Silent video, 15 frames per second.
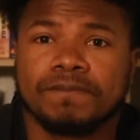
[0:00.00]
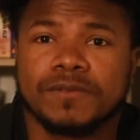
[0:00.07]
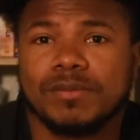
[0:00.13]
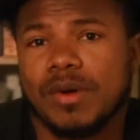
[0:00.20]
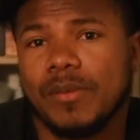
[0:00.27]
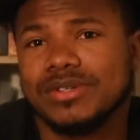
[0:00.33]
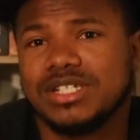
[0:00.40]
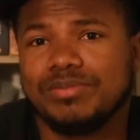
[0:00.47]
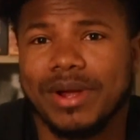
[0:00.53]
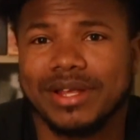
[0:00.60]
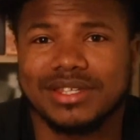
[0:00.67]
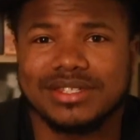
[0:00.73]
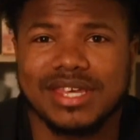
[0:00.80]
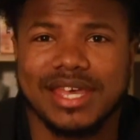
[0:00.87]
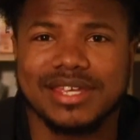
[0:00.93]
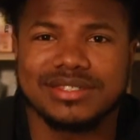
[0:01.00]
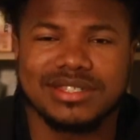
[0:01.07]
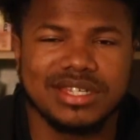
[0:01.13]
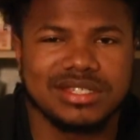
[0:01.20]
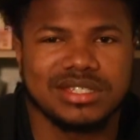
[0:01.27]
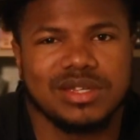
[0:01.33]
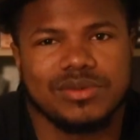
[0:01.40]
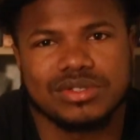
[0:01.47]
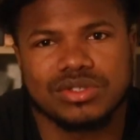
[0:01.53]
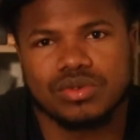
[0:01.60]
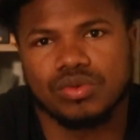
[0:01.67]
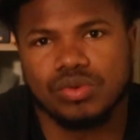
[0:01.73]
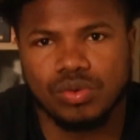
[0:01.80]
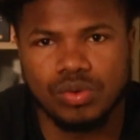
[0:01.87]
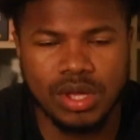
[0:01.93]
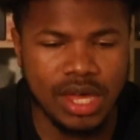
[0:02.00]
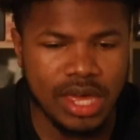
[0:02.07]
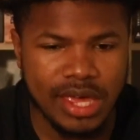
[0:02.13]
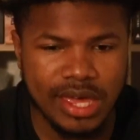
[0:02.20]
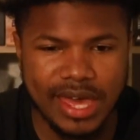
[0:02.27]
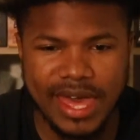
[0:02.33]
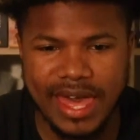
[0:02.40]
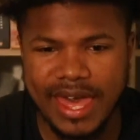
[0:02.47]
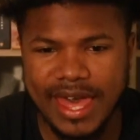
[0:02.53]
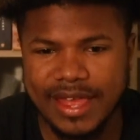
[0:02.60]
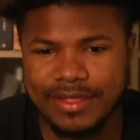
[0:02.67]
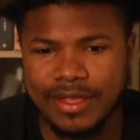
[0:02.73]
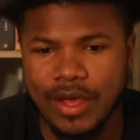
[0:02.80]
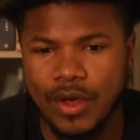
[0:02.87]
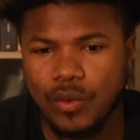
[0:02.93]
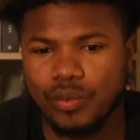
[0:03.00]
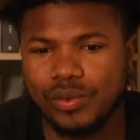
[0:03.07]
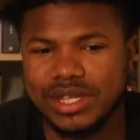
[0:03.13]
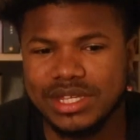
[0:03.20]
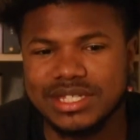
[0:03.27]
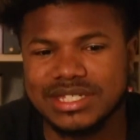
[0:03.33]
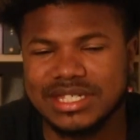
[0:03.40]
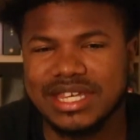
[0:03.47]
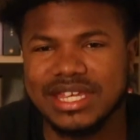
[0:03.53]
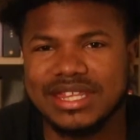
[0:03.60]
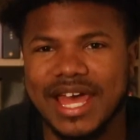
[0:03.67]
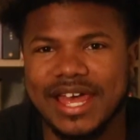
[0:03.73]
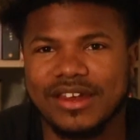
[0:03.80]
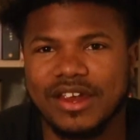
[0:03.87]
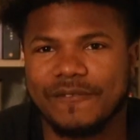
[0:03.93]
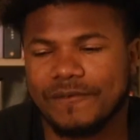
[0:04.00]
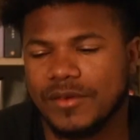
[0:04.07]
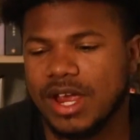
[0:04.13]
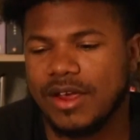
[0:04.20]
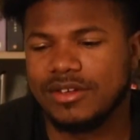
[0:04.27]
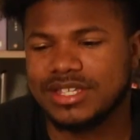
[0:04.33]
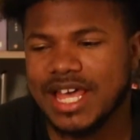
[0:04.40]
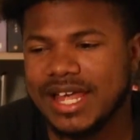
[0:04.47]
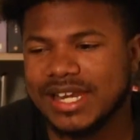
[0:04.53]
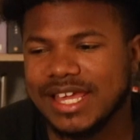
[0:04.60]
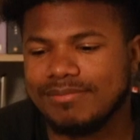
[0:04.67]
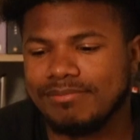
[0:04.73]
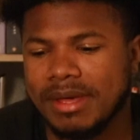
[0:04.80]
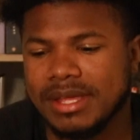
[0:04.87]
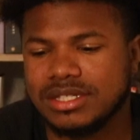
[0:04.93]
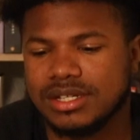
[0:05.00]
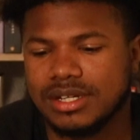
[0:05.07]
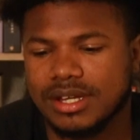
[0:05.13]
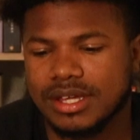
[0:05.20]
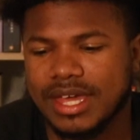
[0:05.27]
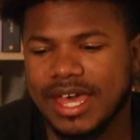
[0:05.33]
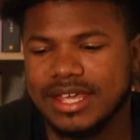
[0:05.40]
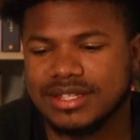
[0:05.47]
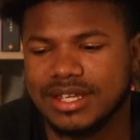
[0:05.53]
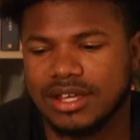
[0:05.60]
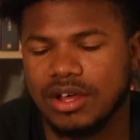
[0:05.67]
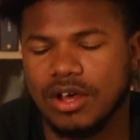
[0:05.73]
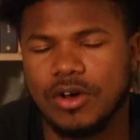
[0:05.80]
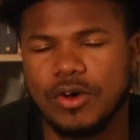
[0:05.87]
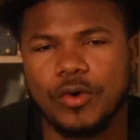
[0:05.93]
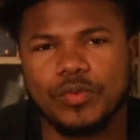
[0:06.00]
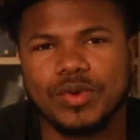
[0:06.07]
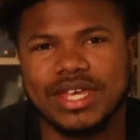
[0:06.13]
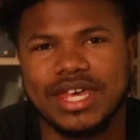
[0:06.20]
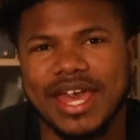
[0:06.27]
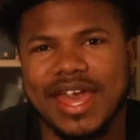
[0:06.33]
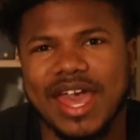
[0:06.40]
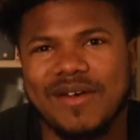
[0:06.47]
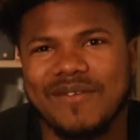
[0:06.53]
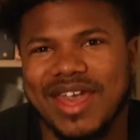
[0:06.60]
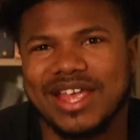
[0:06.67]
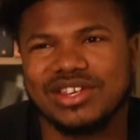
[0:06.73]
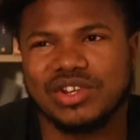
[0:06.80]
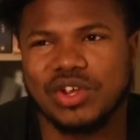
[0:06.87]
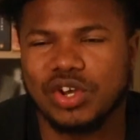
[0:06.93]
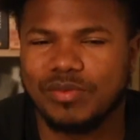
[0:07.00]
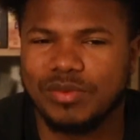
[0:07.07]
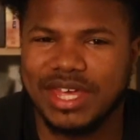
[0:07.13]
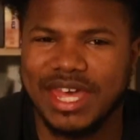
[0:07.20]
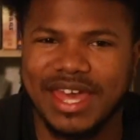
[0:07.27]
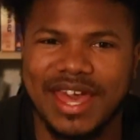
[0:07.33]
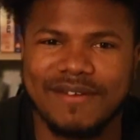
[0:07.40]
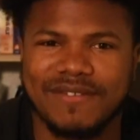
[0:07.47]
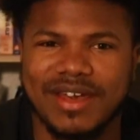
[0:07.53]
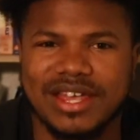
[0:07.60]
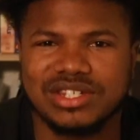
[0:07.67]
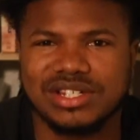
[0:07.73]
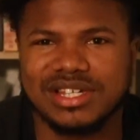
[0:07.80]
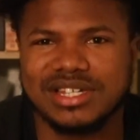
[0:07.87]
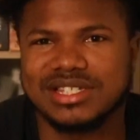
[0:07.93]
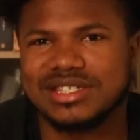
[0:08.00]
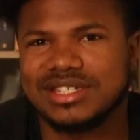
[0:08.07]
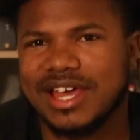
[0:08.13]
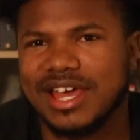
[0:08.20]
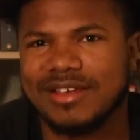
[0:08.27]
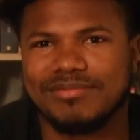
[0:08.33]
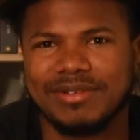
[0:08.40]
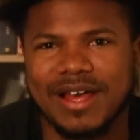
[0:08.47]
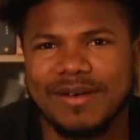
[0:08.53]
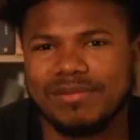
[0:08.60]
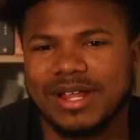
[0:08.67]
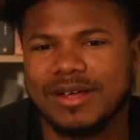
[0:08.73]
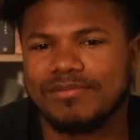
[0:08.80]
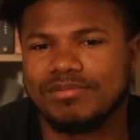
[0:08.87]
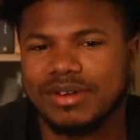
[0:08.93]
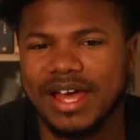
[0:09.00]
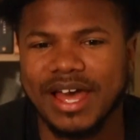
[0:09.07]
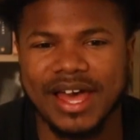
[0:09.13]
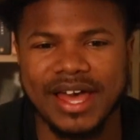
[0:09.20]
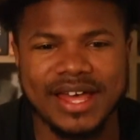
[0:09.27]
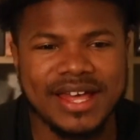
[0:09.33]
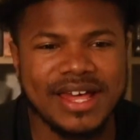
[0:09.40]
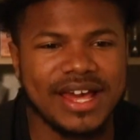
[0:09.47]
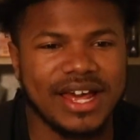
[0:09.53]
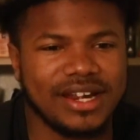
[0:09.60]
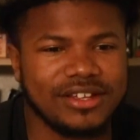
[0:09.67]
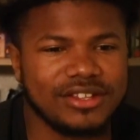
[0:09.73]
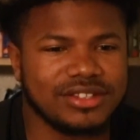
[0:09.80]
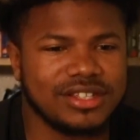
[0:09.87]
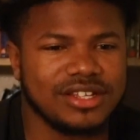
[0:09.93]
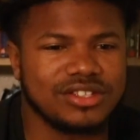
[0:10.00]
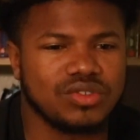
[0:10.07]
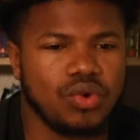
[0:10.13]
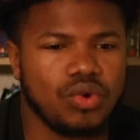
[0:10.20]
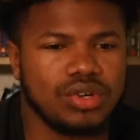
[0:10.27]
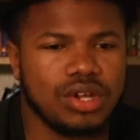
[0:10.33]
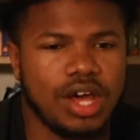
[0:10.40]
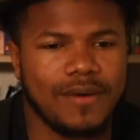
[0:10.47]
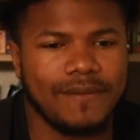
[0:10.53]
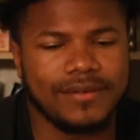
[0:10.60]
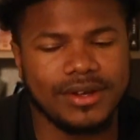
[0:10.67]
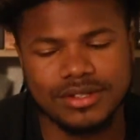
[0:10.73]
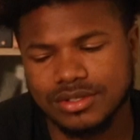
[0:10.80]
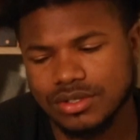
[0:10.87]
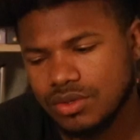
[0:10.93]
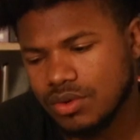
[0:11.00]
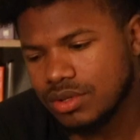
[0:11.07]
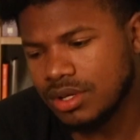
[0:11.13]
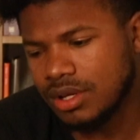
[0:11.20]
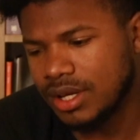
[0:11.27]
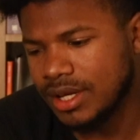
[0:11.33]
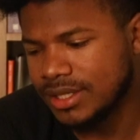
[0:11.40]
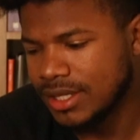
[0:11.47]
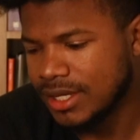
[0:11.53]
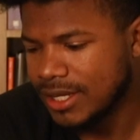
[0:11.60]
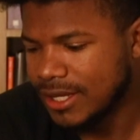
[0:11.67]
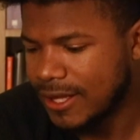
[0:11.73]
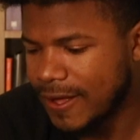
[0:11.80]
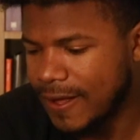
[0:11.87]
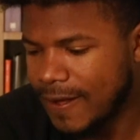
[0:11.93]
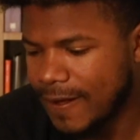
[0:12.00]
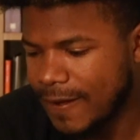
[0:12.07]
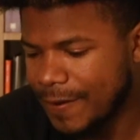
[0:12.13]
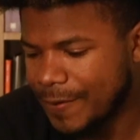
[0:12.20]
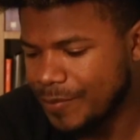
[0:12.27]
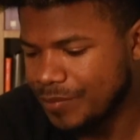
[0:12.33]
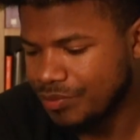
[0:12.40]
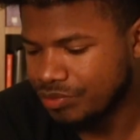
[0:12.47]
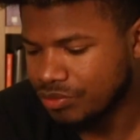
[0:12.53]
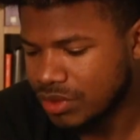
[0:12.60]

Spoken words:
The moment she brought this case in, she was screwed. And we see that every time they mention the case, like, oh, we can't have Angela on it, we can't have Angela in sight, blah, blah, blah. Another thing is going on. What else is going on?